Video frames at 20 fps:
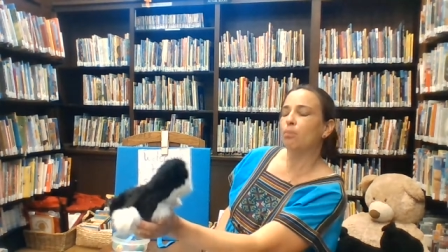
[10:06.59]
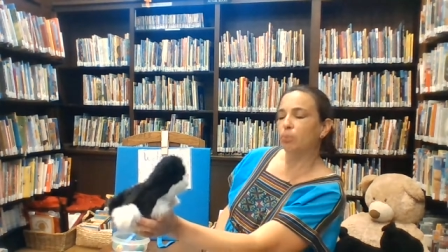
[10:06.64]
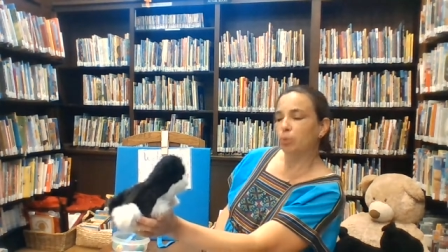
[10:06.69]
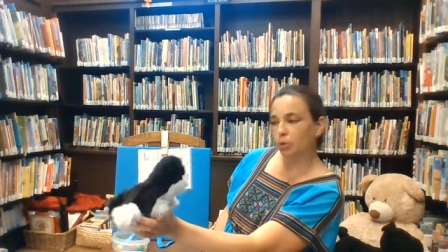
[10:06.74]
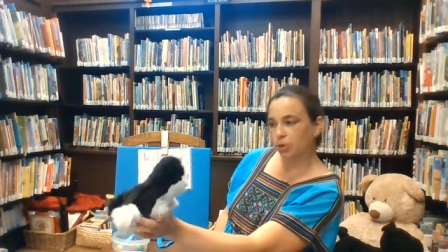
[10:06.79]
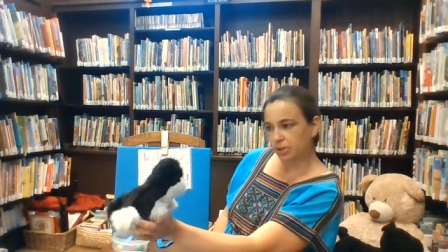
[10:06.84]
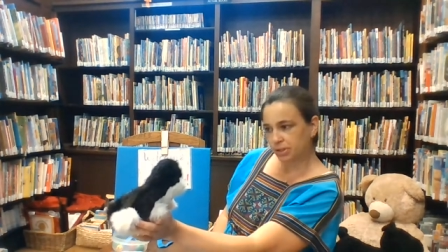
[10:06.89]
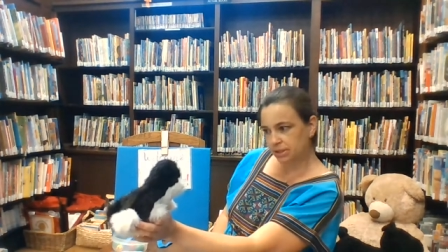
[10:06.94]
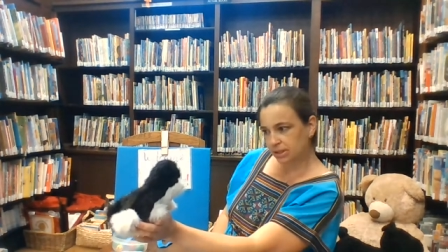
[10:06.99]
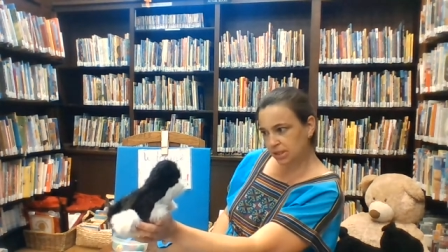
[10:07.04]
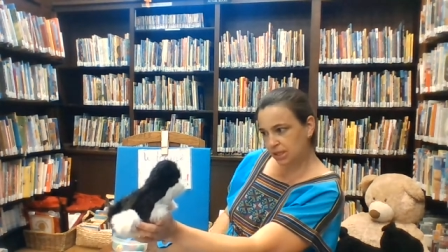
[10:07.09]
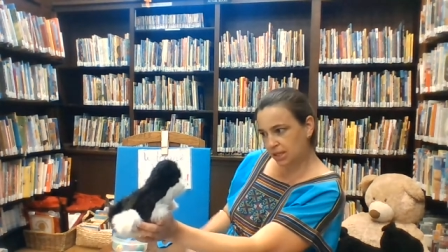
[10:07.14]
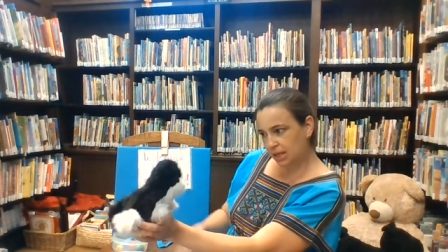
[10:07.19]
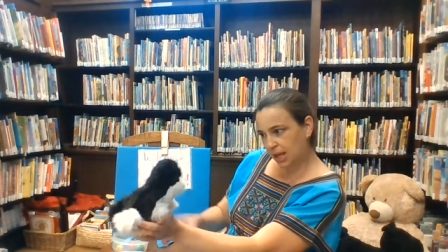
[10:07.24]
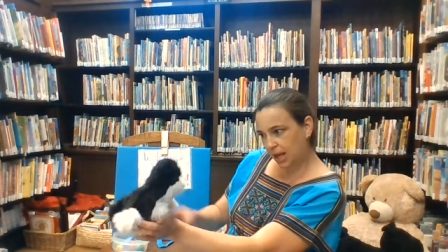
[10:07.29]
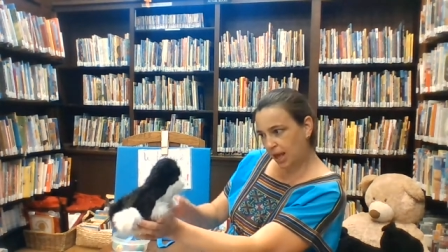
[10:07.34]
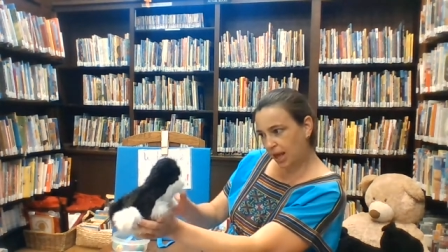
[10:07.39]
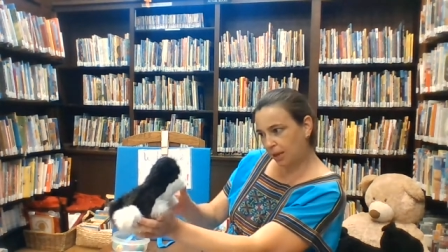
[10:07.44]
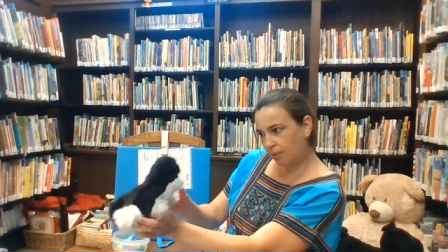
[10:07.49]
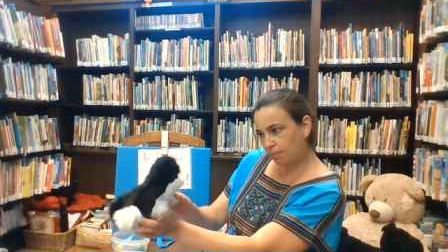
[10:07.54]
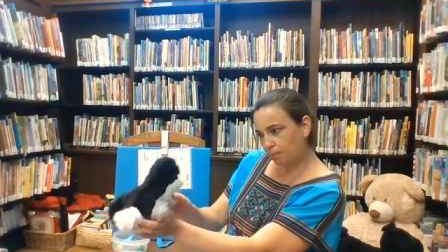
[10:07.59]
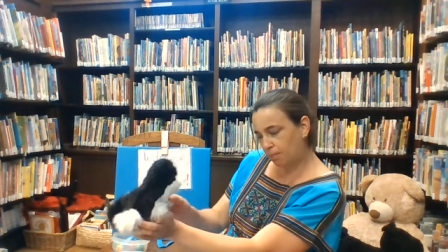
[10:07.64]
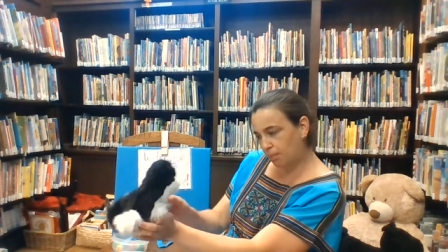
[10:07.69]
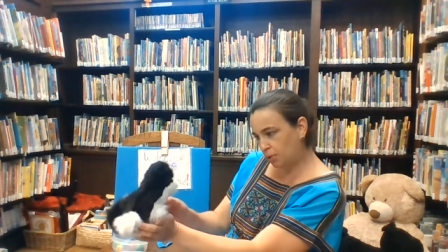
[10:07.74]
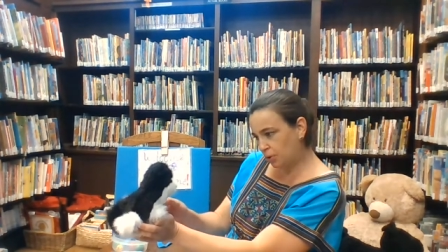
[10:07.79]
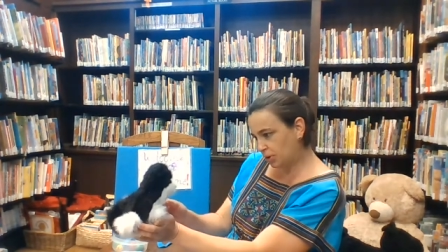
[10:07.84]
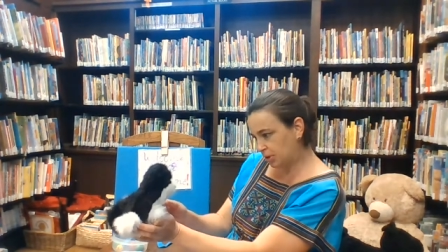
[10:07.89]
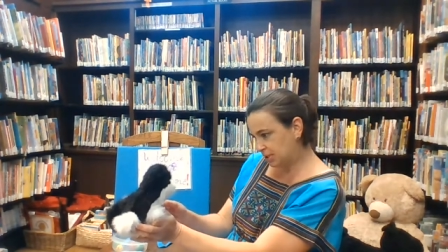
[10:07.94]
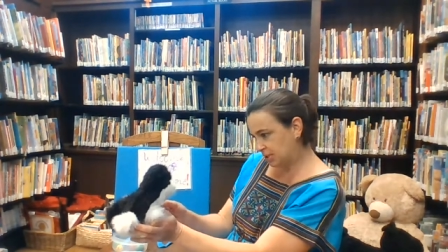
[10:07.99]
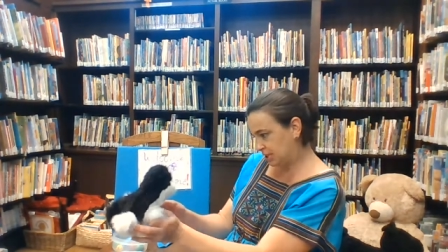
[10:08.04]
Pussy cat,
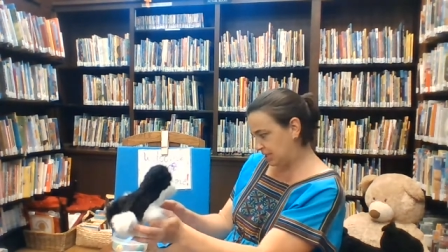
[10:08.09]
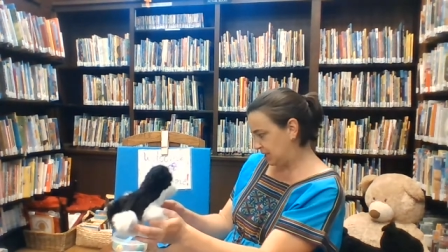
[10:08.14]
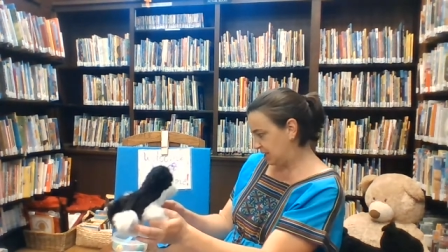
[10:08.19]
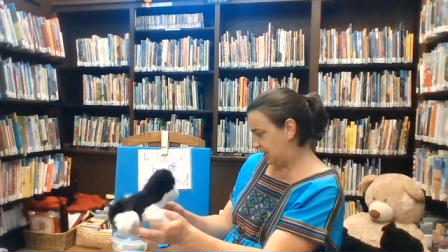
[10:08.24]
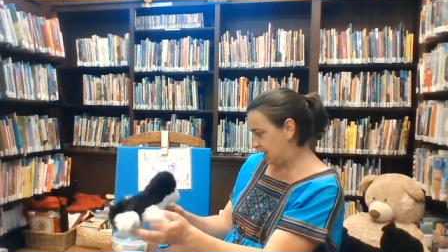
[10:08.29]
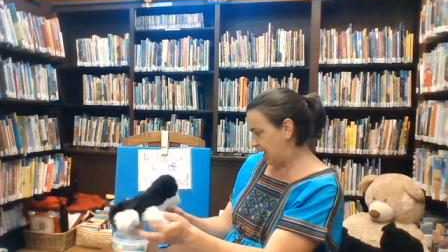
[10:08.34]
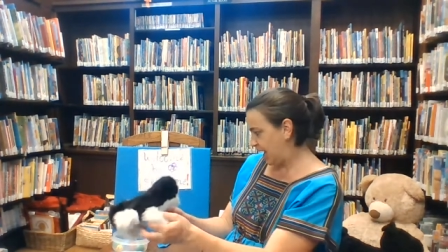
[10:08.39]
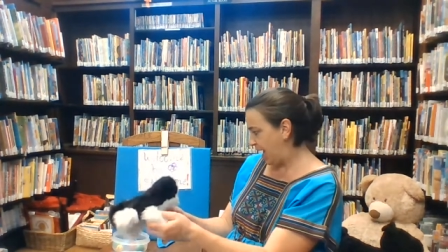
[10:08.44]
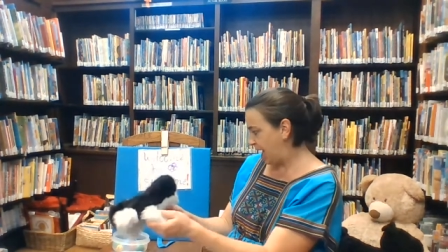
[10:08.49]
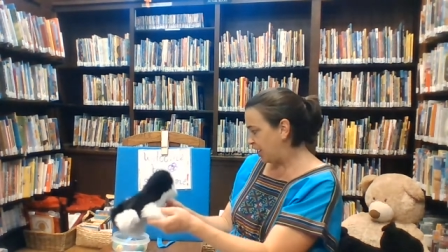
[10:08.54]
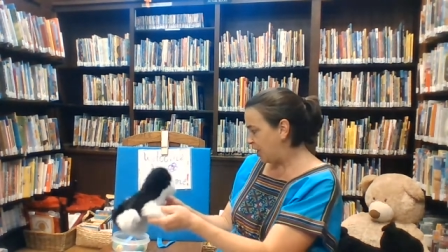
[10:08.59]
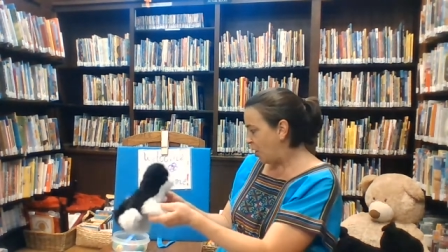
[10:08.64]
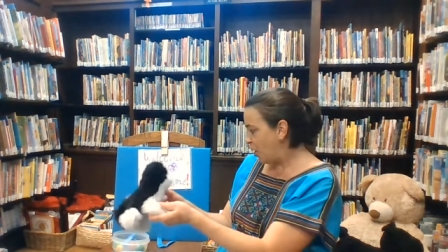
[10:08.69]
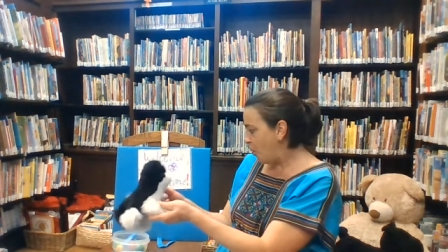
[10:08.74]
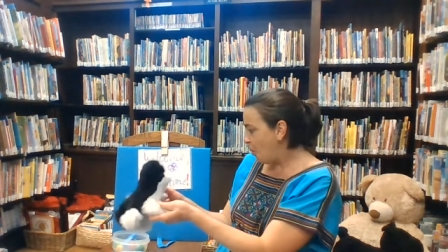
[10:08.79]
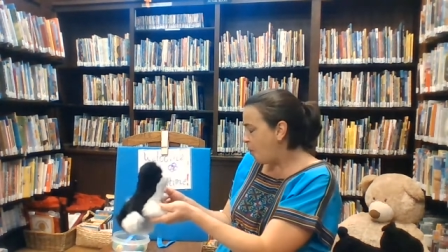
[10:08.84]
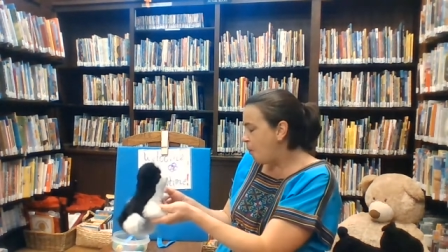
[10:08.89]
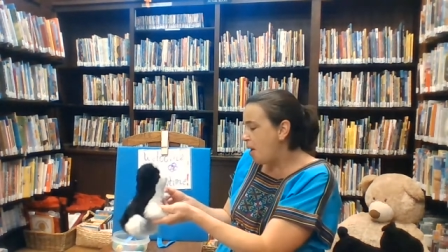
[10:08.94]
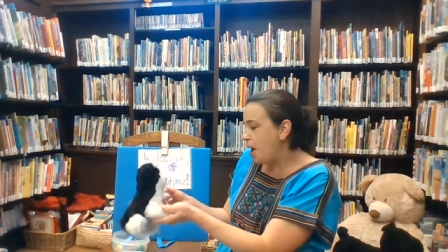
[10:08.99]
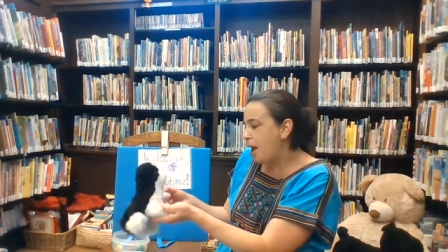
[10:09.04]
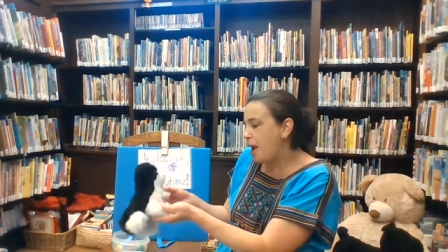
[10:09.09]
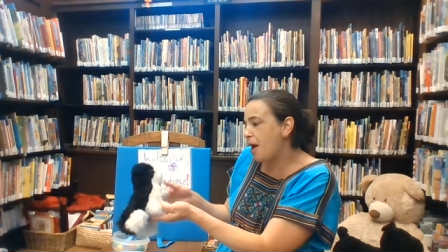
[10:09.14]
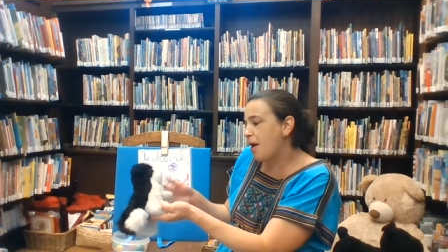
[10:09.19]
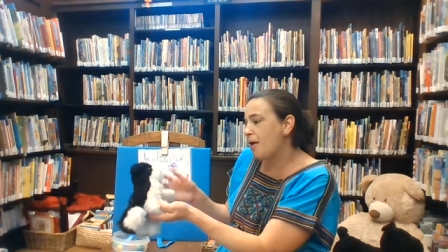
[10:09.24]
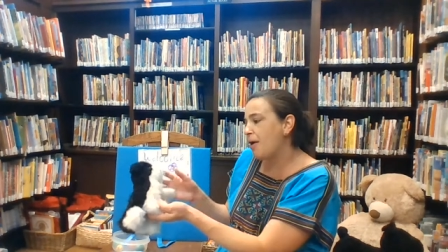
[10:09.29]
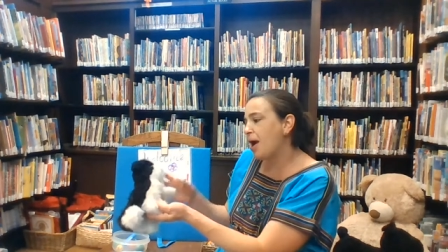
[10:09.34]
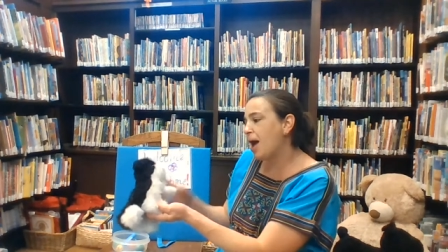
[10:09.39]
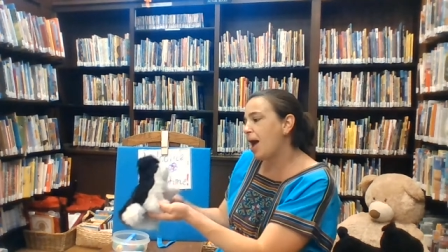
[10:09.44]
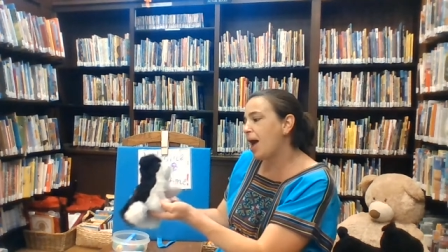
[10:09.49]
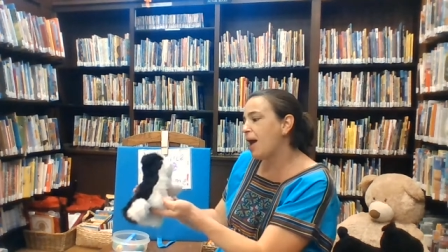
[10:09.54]
pussy cat,
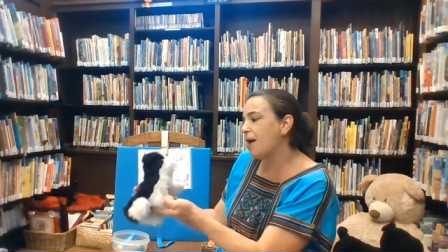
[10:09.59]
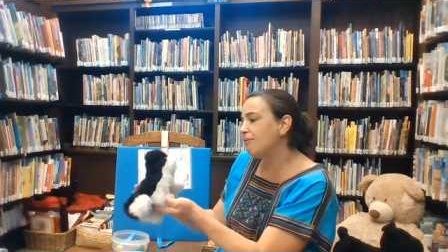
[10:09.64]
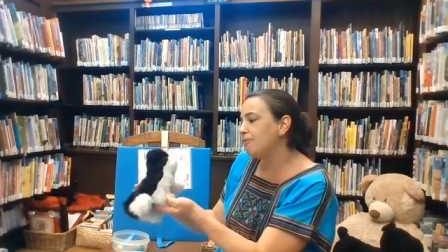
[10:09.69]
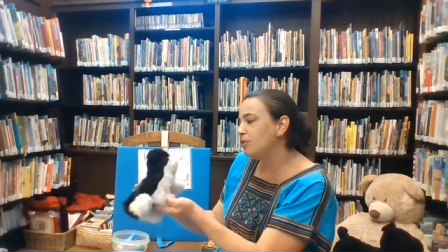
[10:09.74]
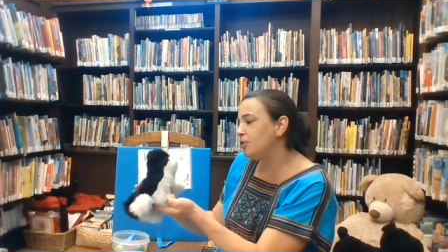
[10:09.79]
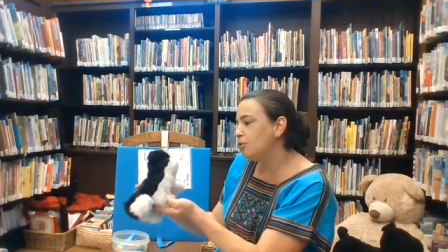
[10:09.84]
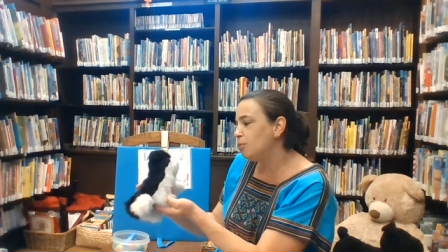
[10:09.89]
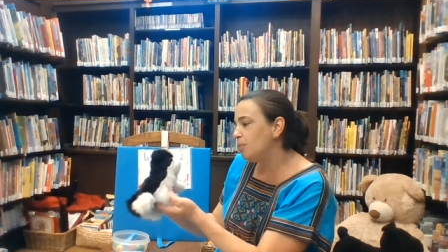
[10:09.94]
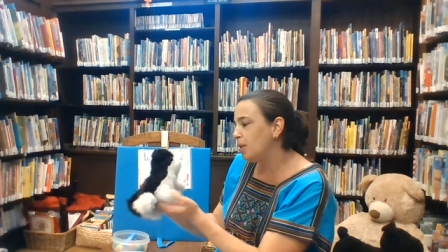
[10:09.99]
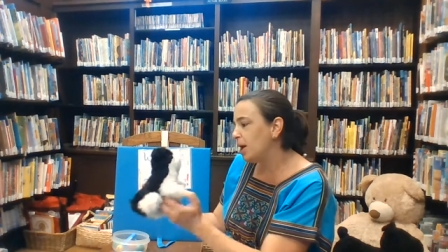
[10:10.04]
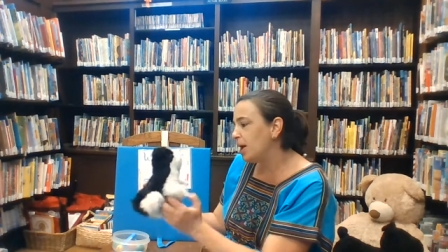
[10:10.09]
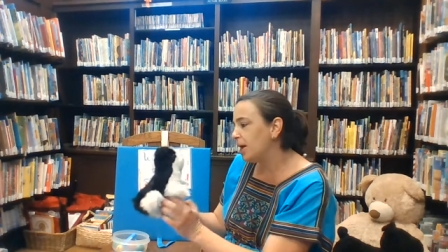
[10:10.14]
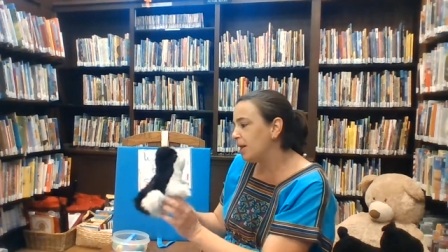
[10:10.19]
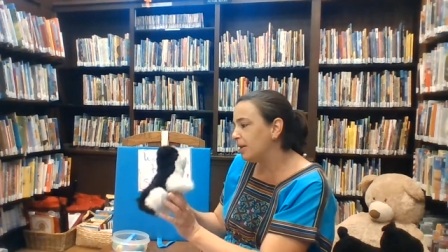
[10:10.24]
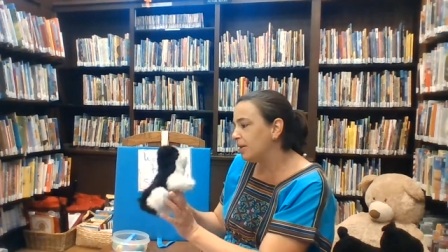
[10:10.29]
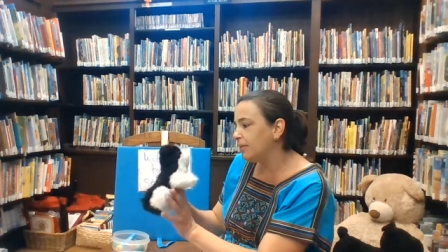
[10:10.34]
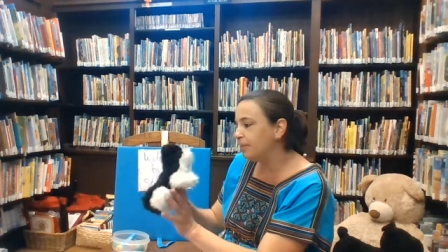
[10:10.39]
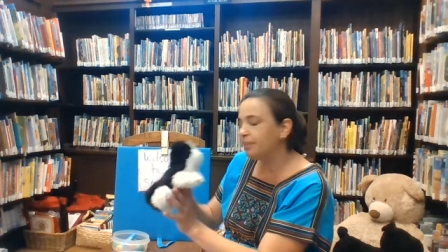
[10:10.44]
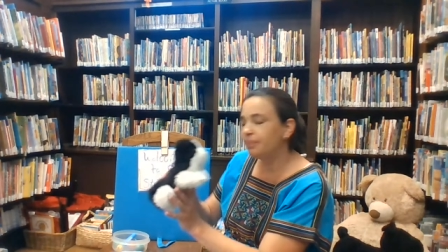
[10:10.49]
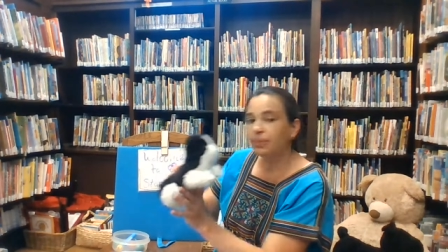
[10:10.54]
where have you been?